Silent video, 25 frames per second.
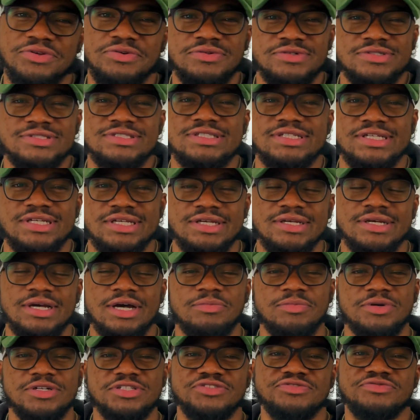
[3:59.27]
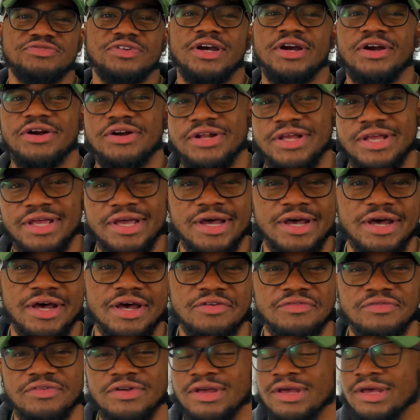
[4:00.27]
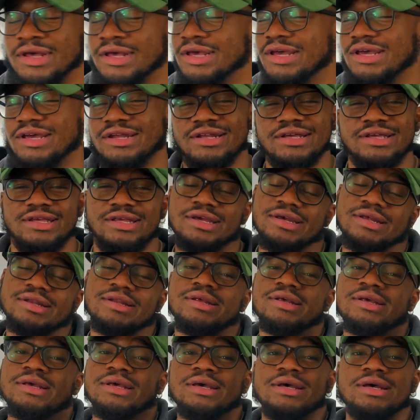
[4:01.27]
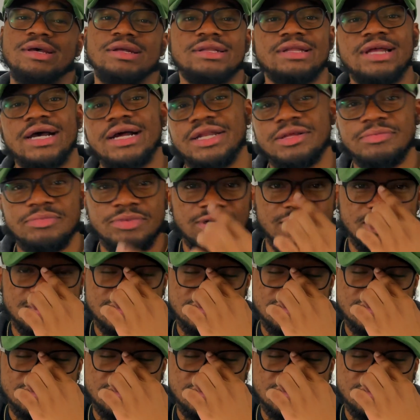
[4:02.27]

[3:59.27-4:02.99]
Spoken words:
see how much fire they have. And again, 90 bucks